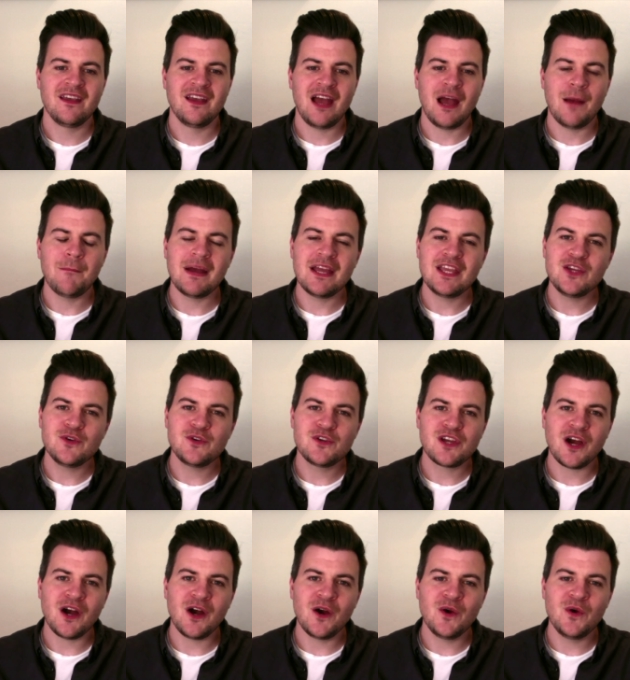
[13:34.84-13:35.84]
And may you
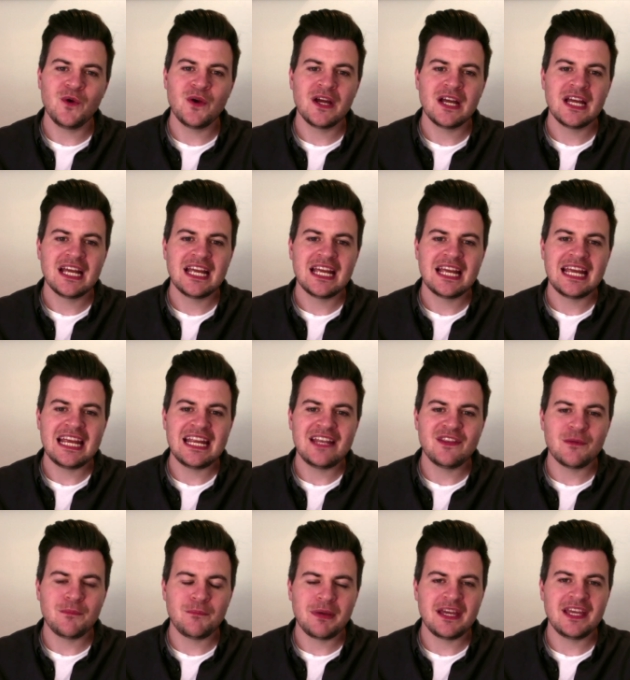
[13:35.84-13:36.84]
go in the
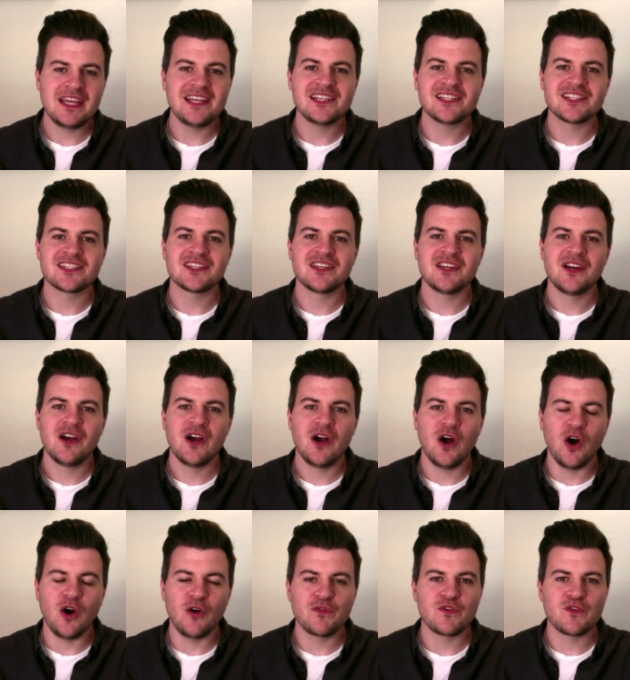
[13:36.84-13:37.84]
peace
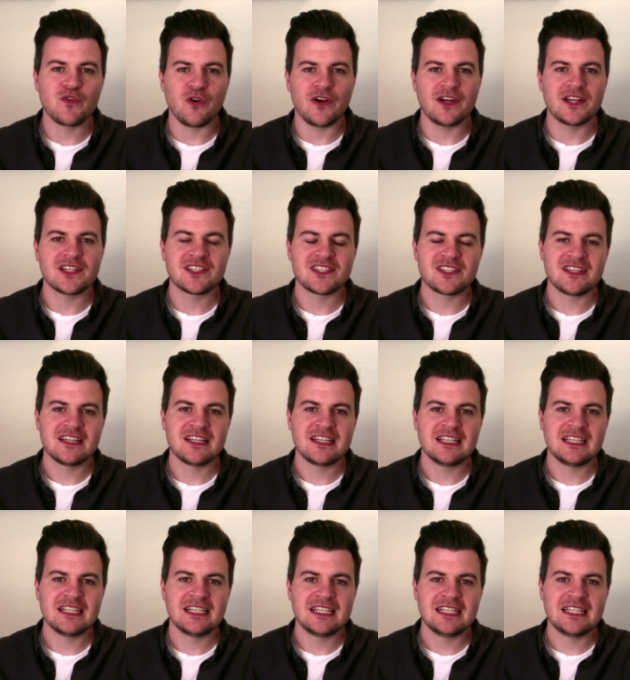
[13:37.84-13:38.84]
of Christ.
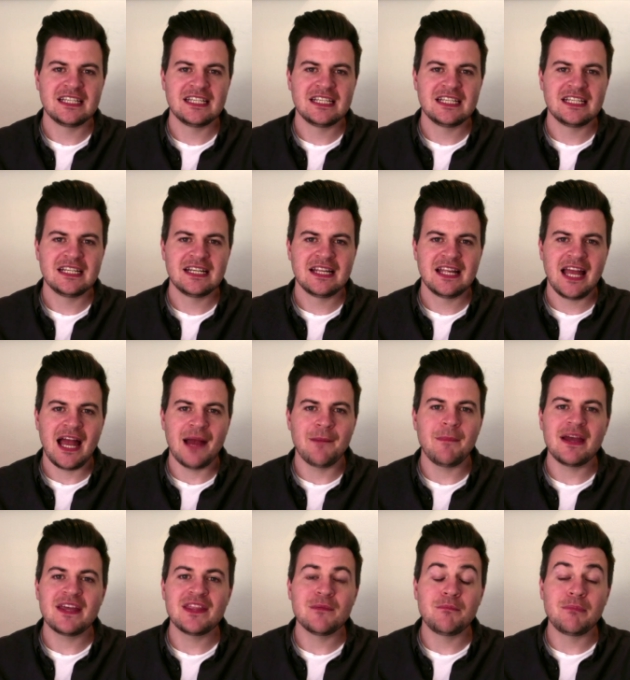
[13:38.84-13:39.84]
And
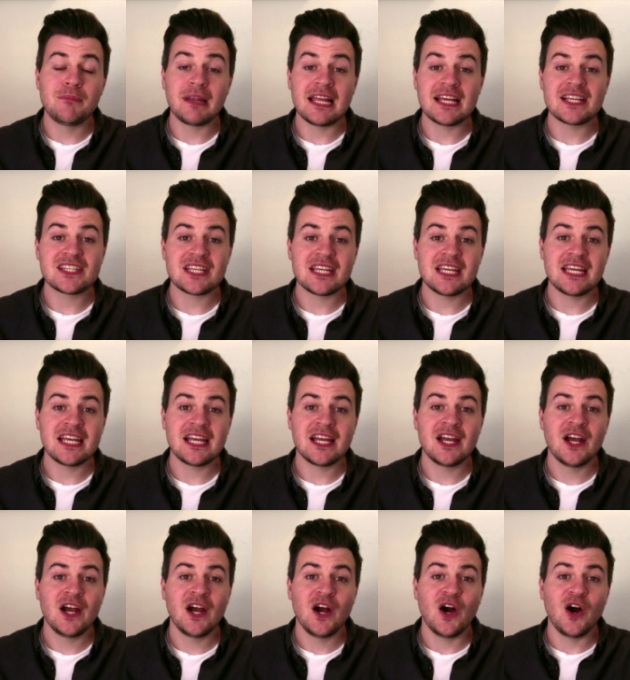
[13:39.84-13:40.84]
may the blessing
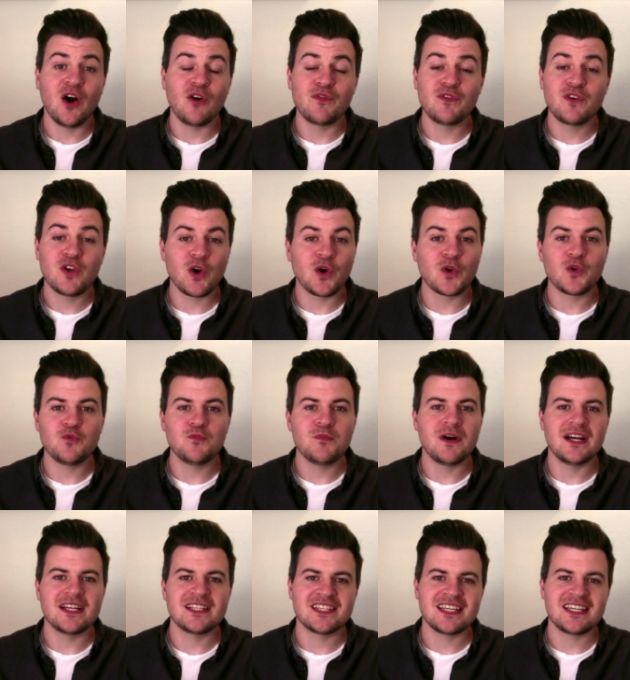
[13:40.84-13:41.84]
of God
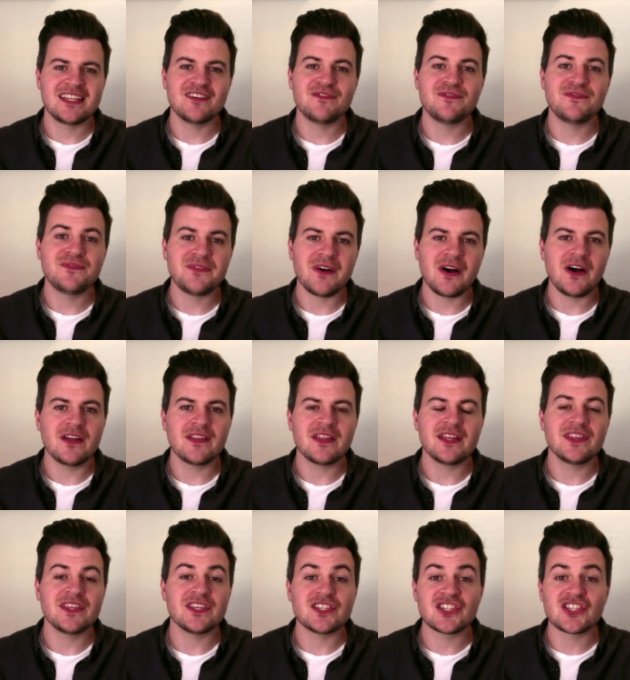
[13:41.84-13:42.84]
Almighty, the Father,
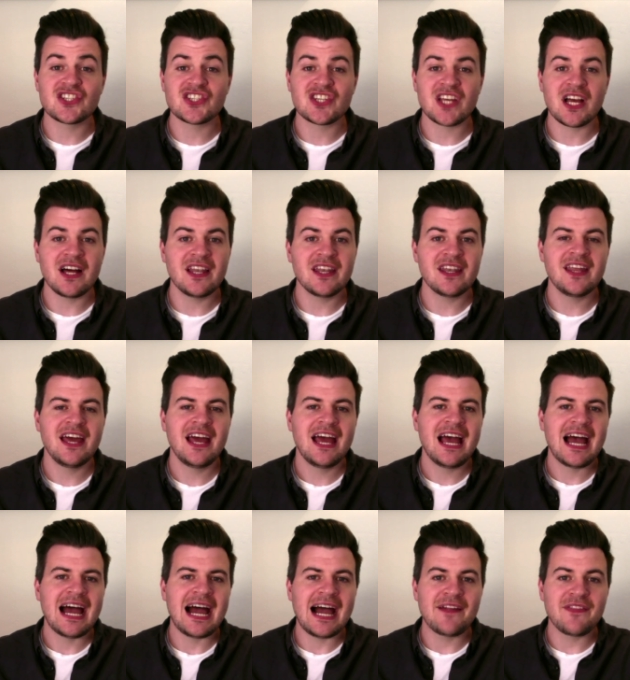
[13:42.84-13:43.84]
the Son,
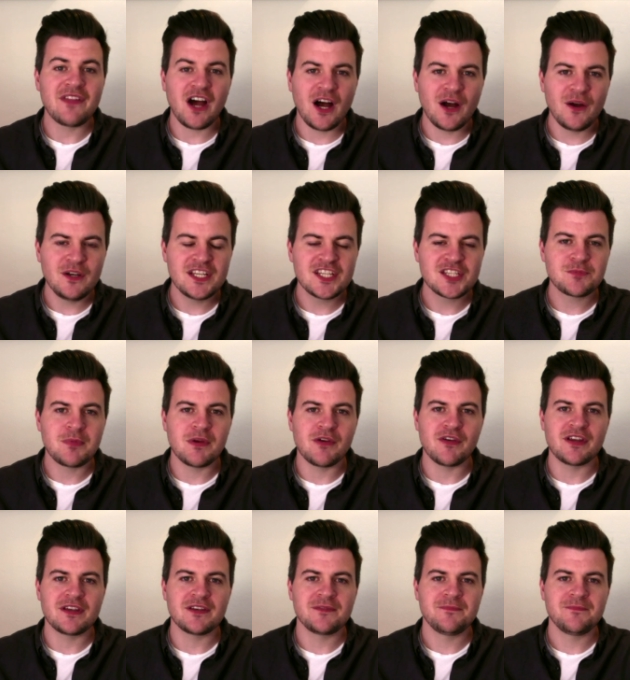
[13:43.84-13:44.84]
and the Holy
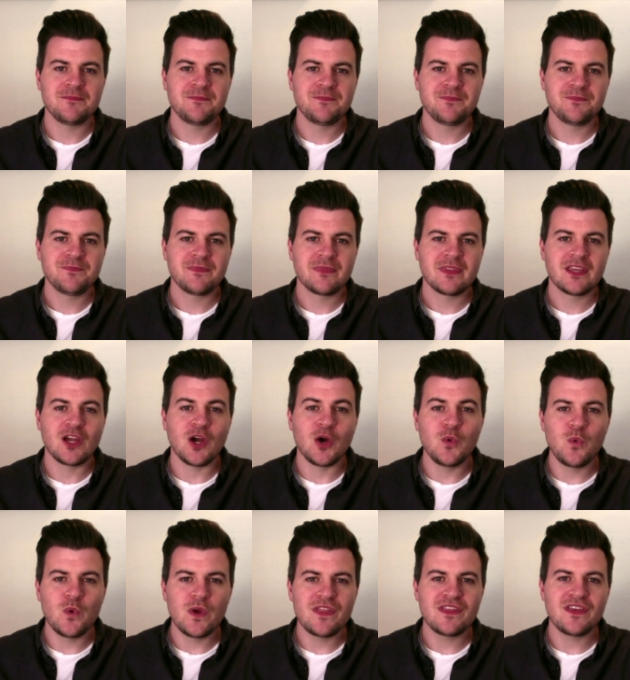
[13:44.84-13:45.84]
Spirit go
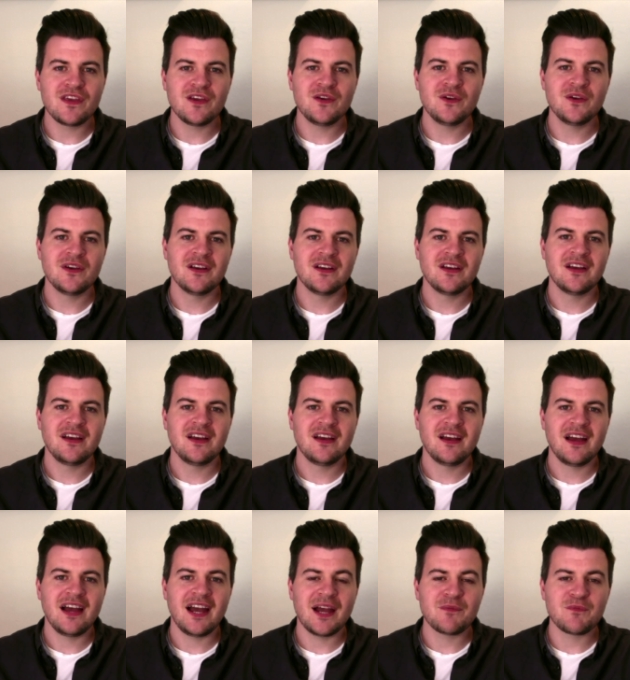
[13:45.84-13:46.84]
with you
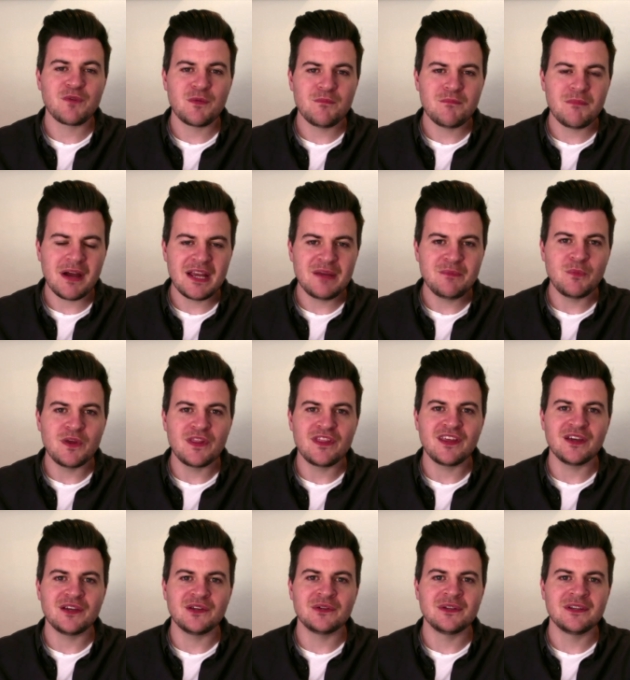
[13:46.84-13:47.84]
and remain with
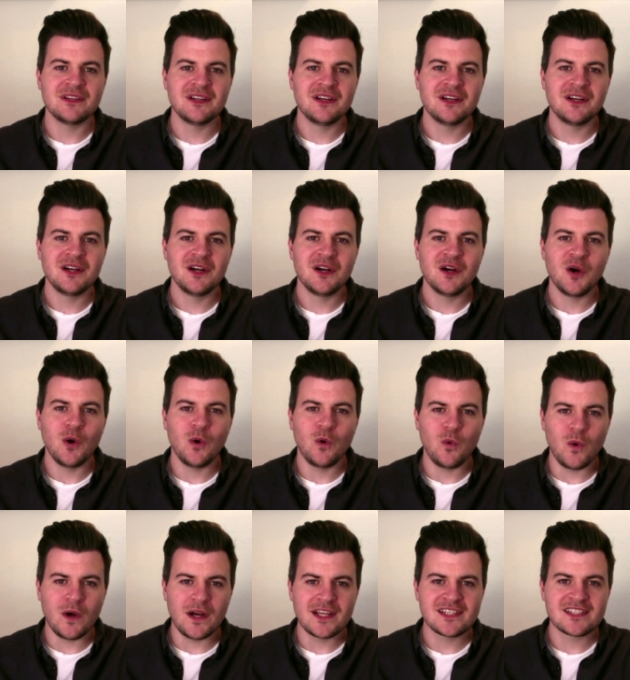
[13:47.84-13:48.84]
you
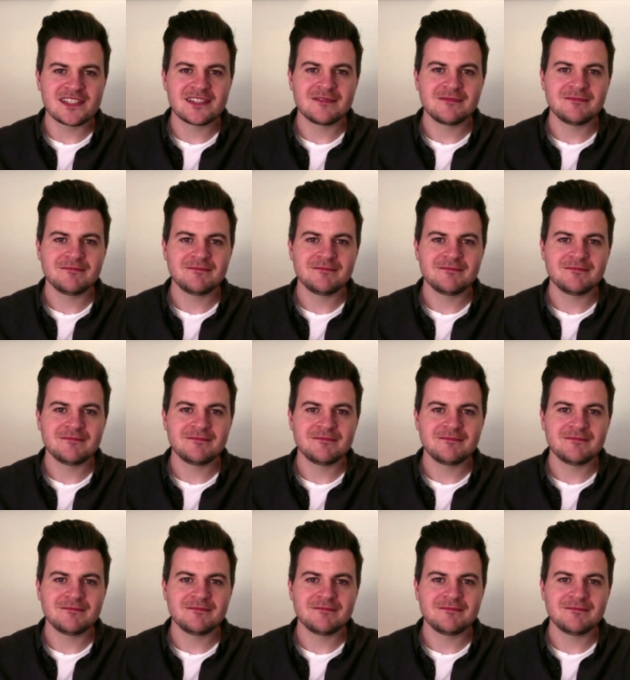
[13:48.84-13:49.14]
always.